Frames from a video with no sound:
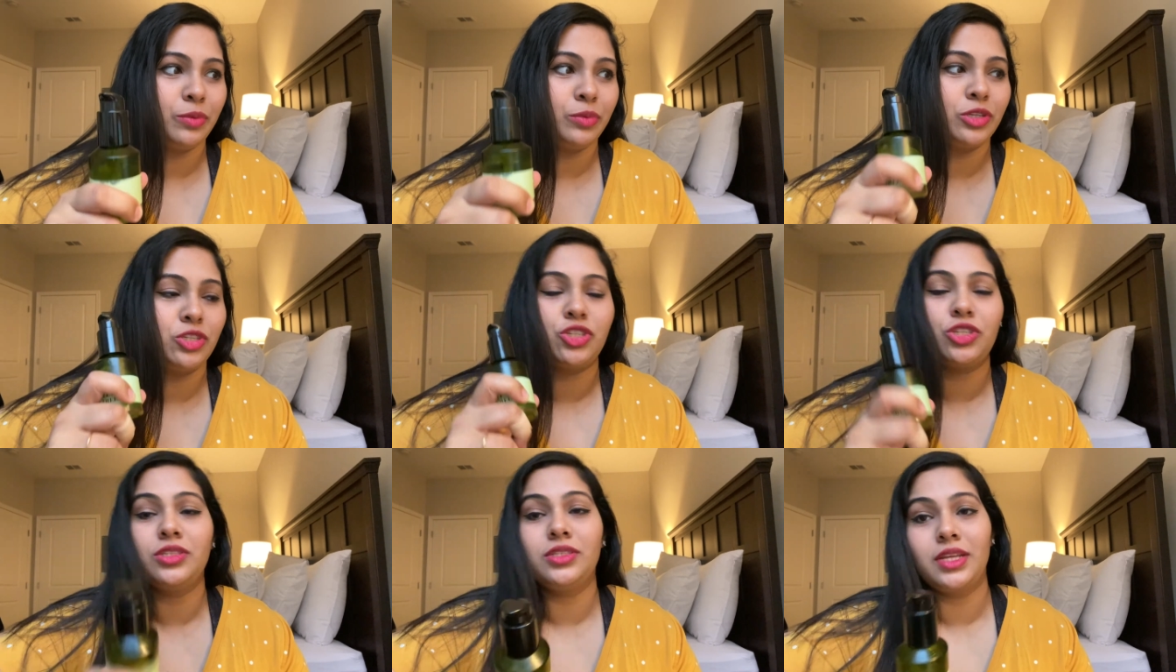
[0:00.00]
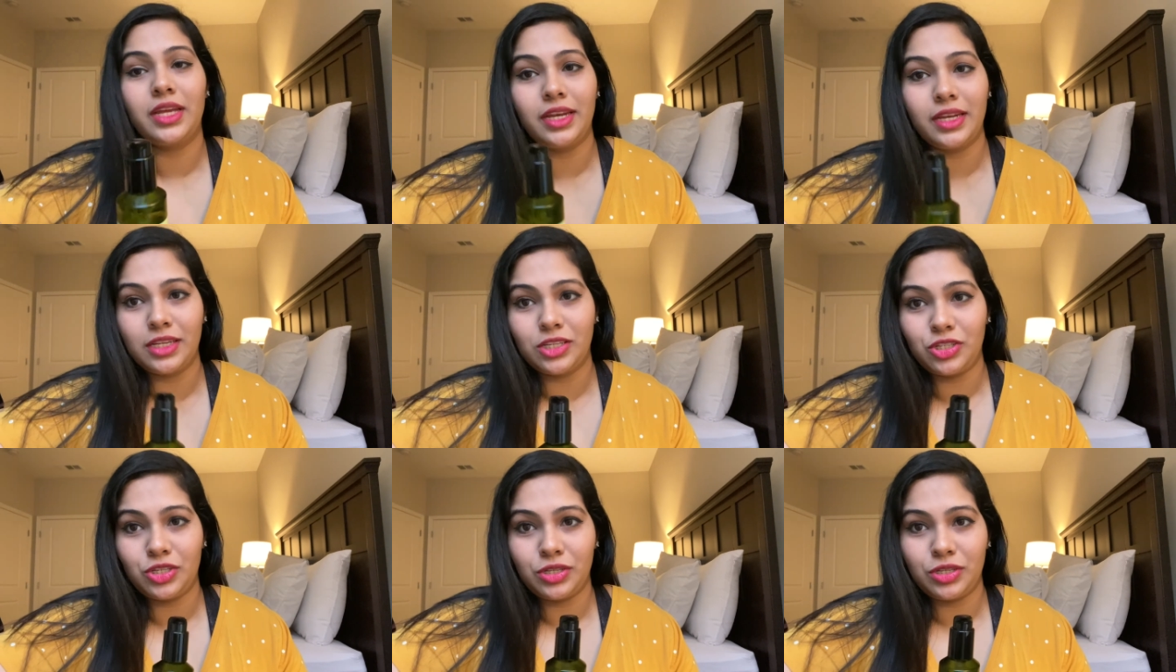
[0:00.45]
which is
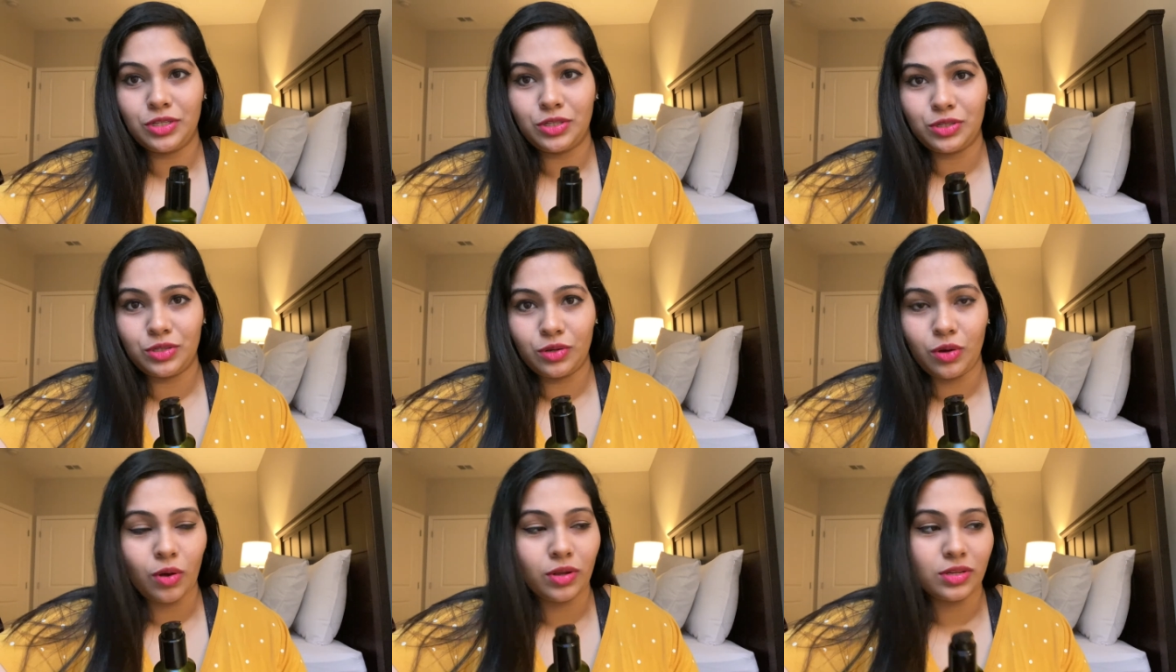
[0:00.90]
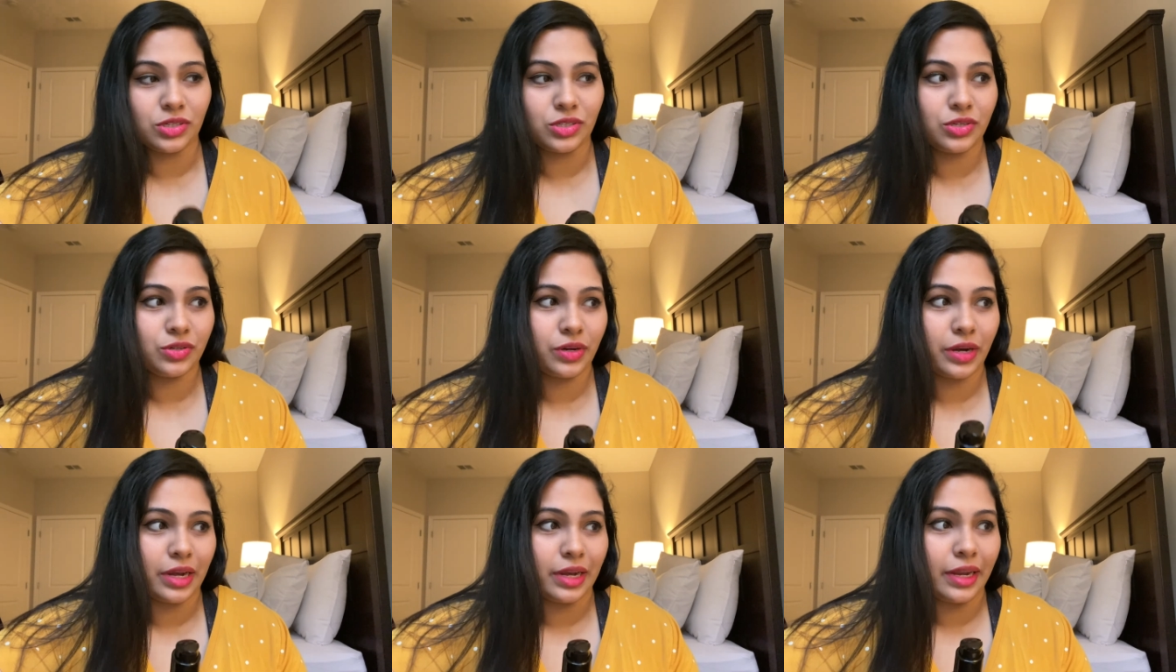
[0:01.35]
indigenous to
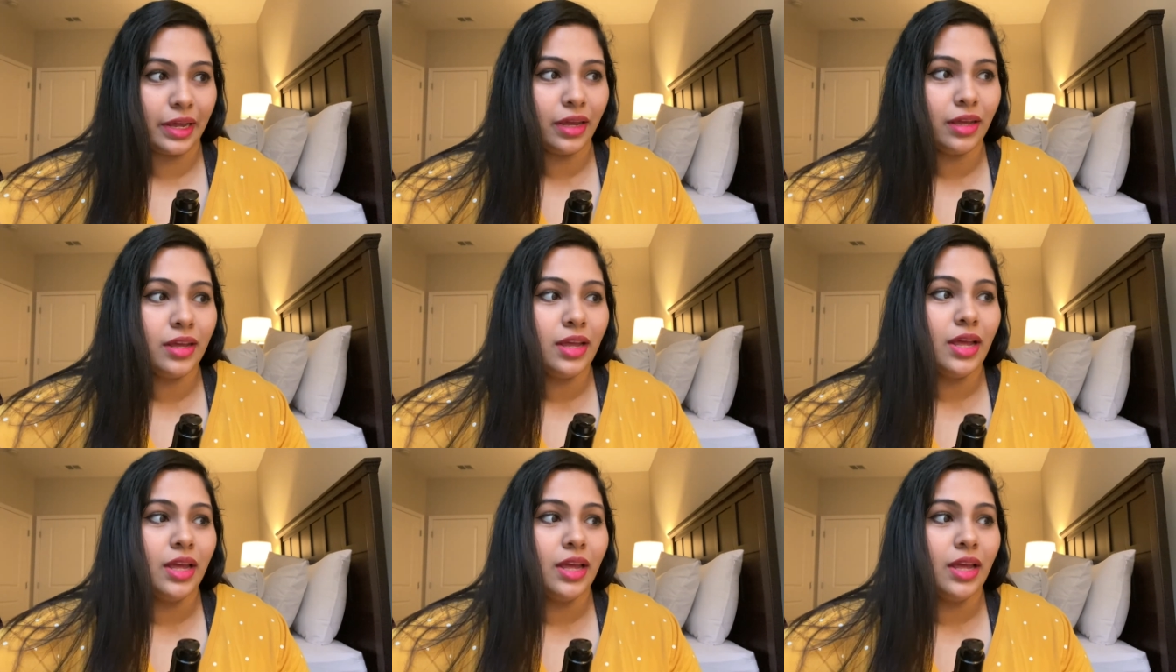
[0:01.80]
Australia.